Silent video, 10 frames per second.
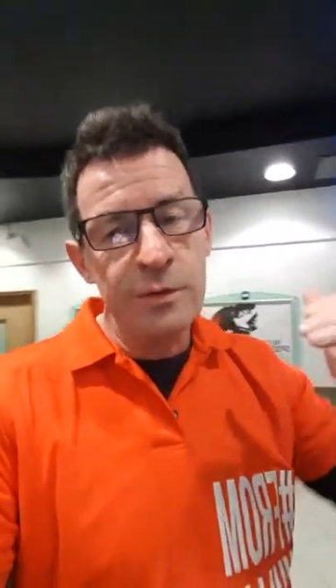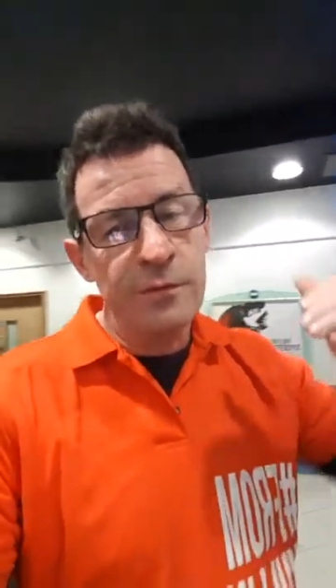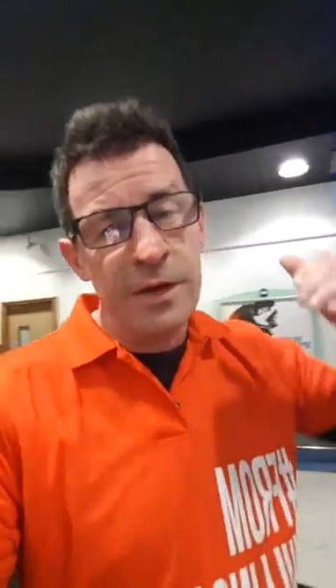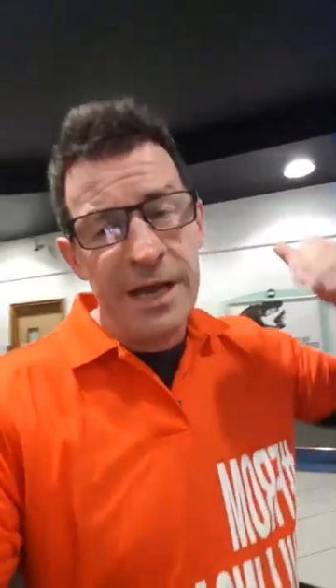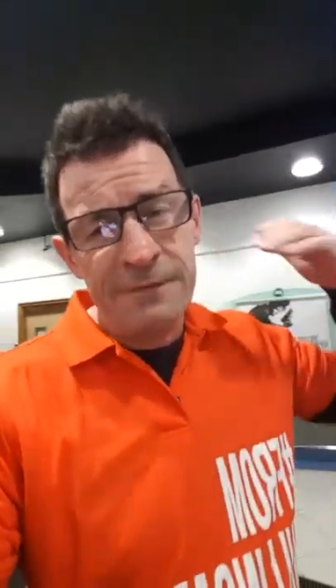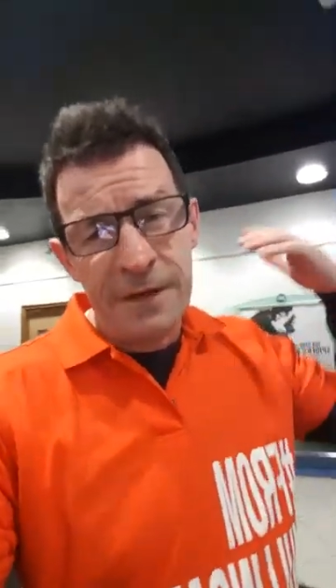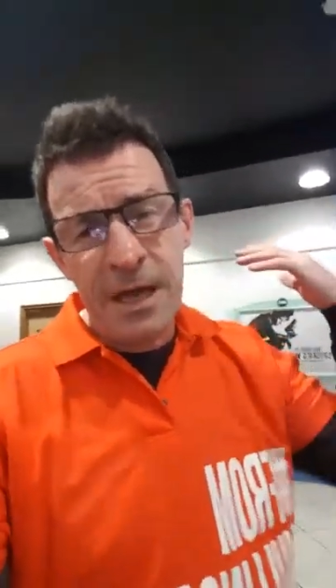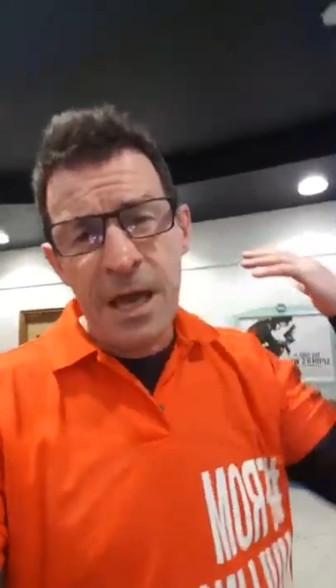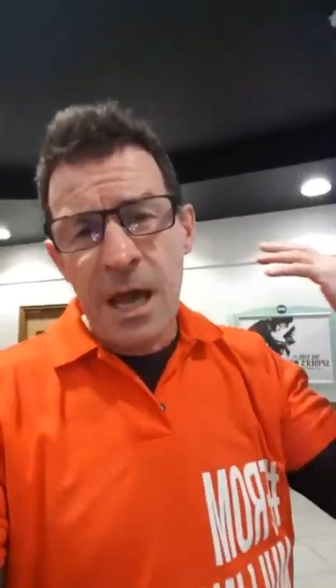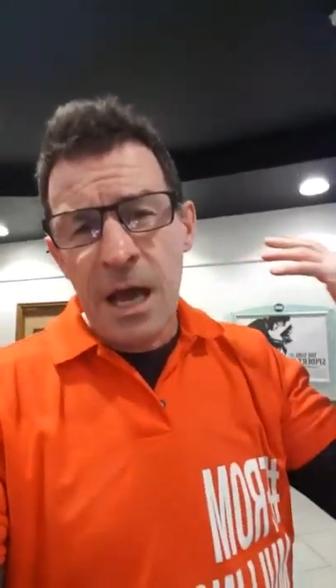We have one hell of
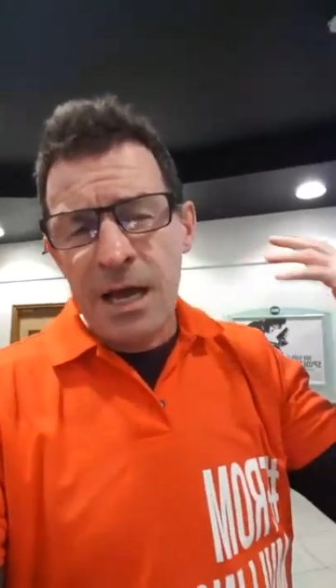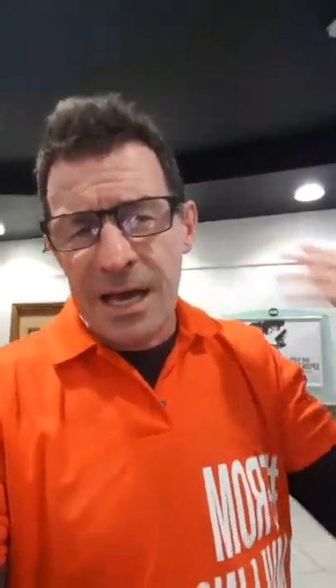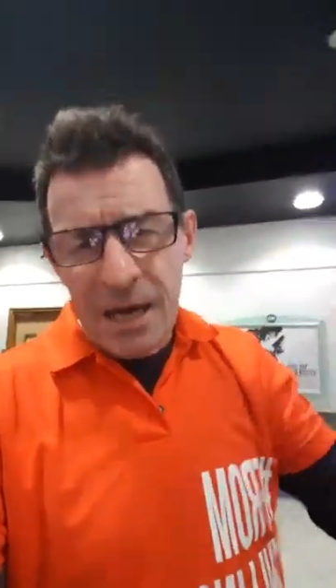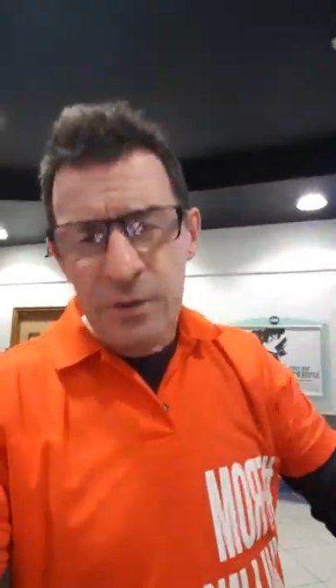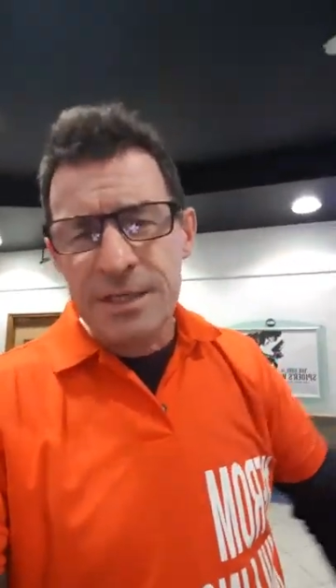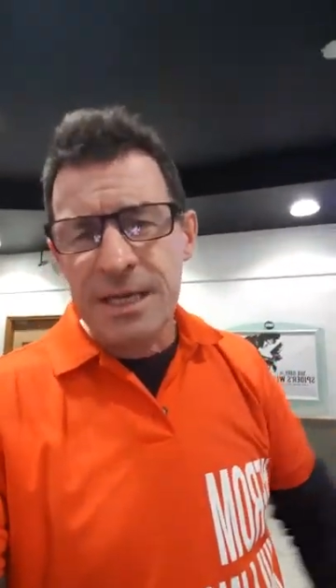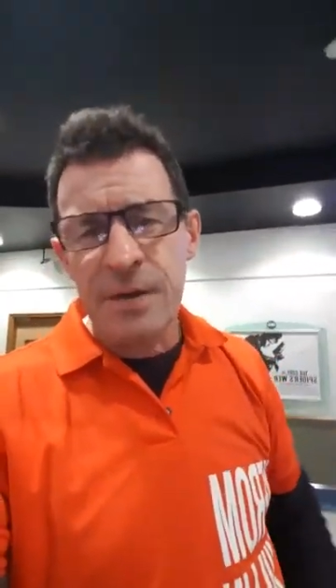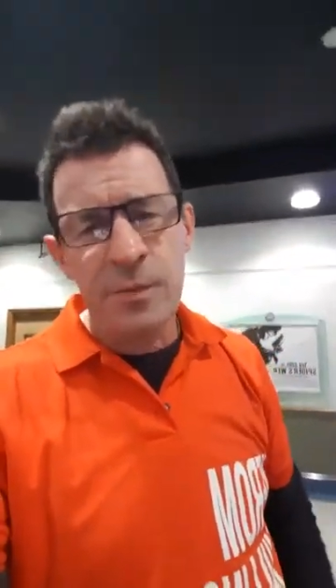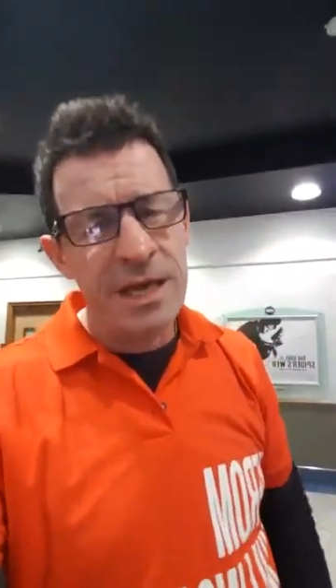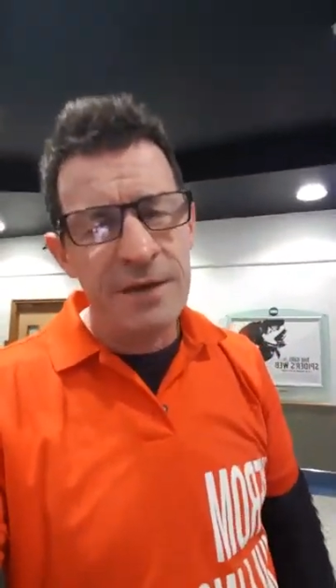a county.
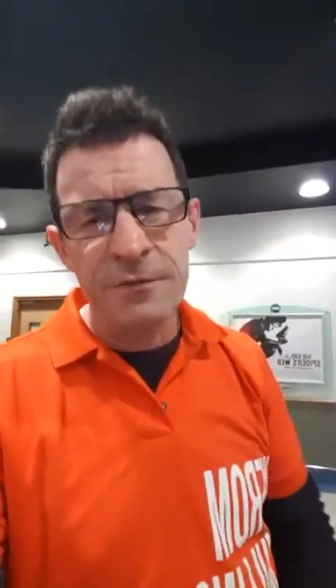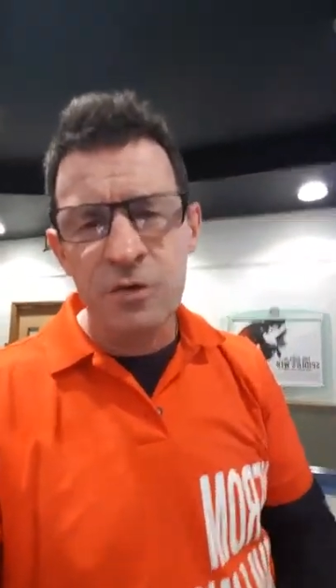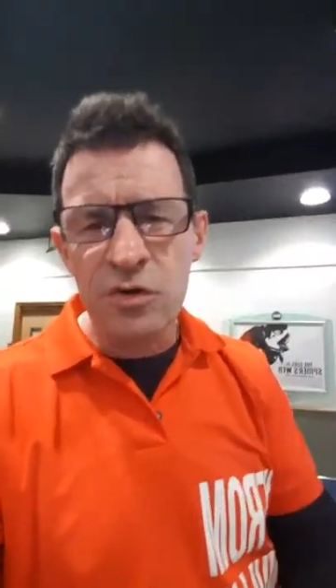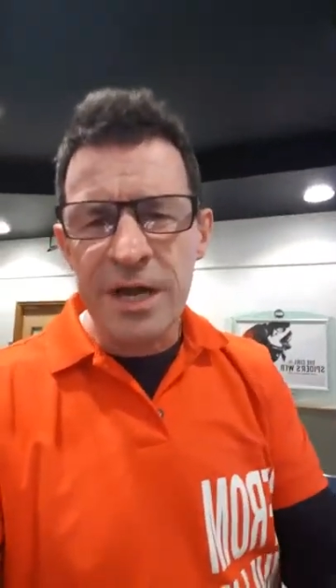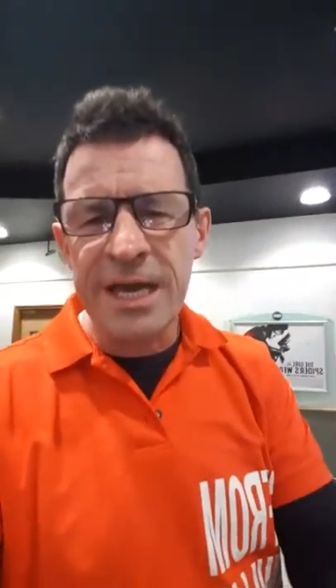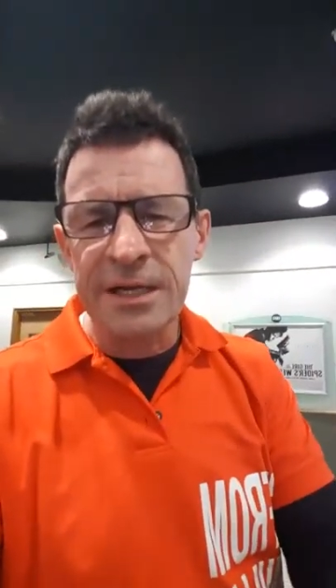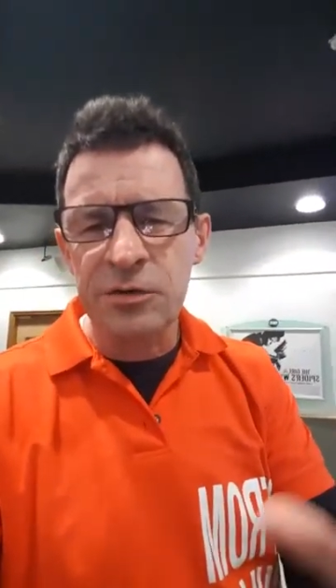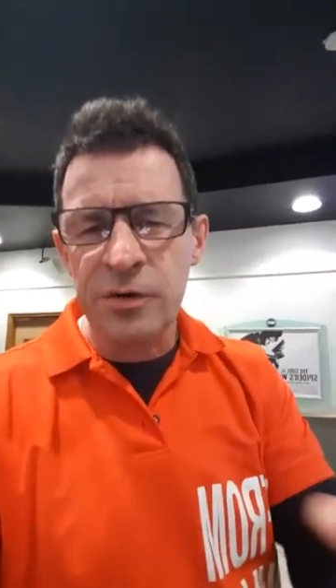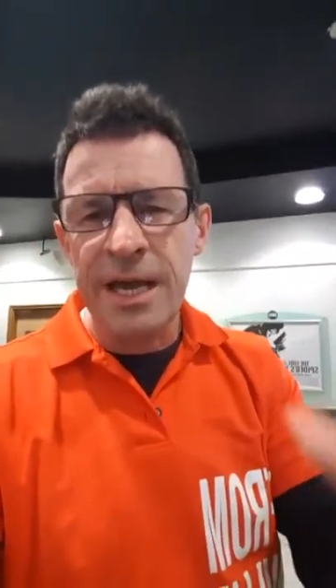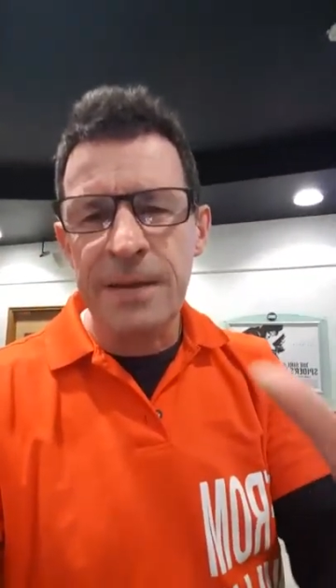And we have great,
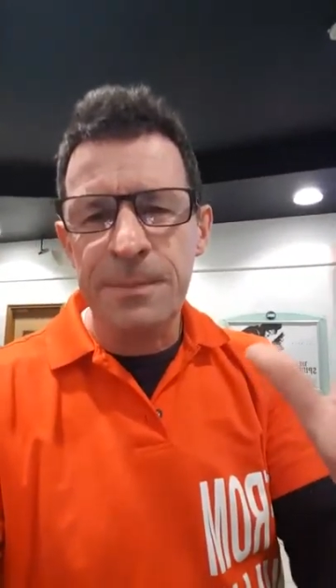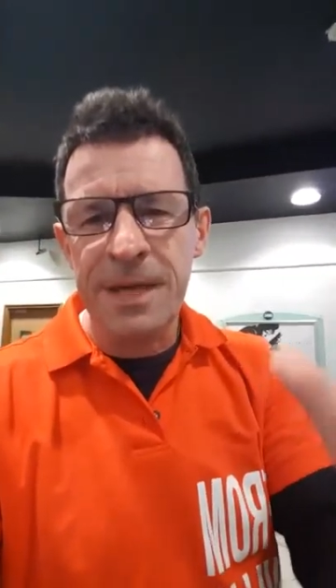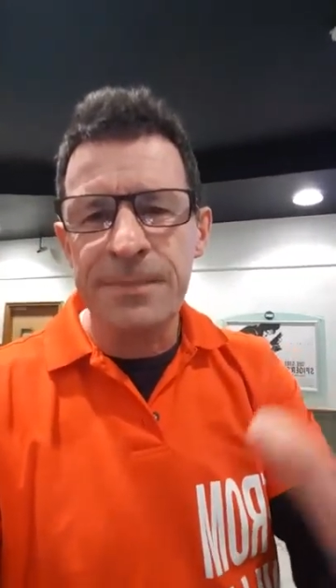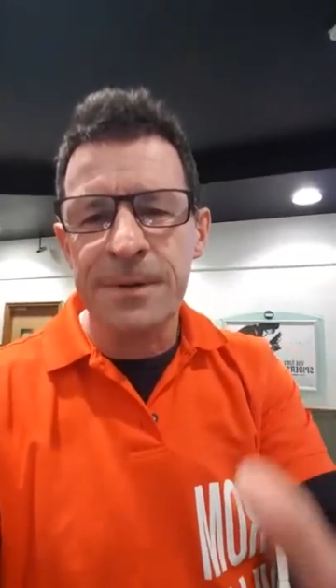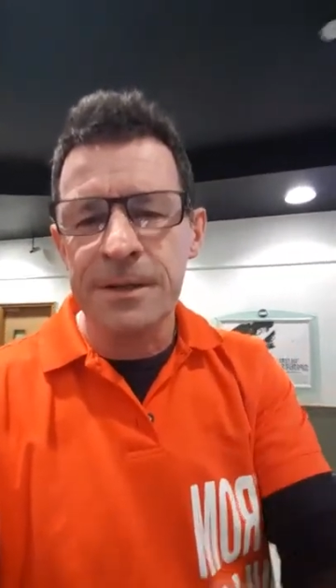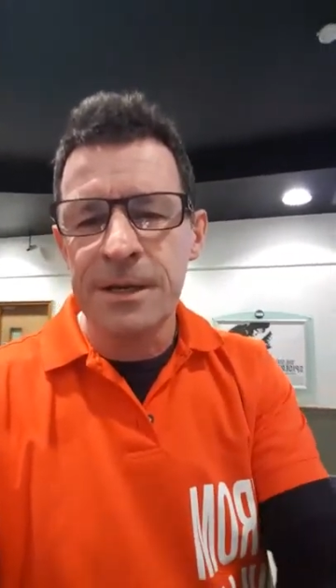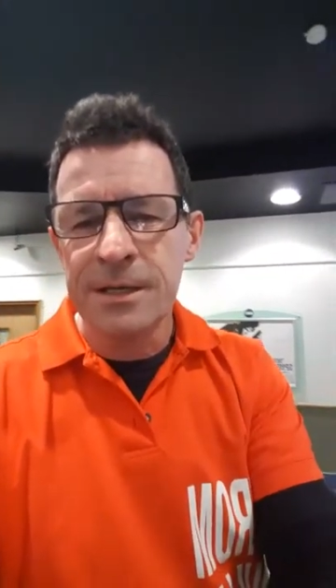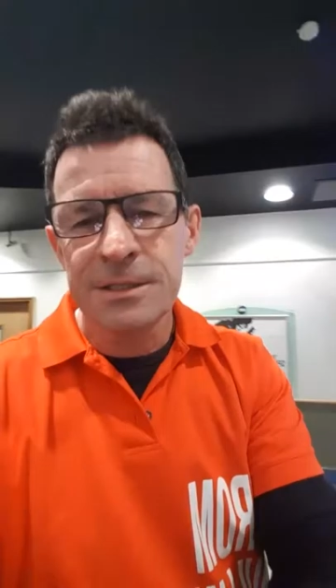great people.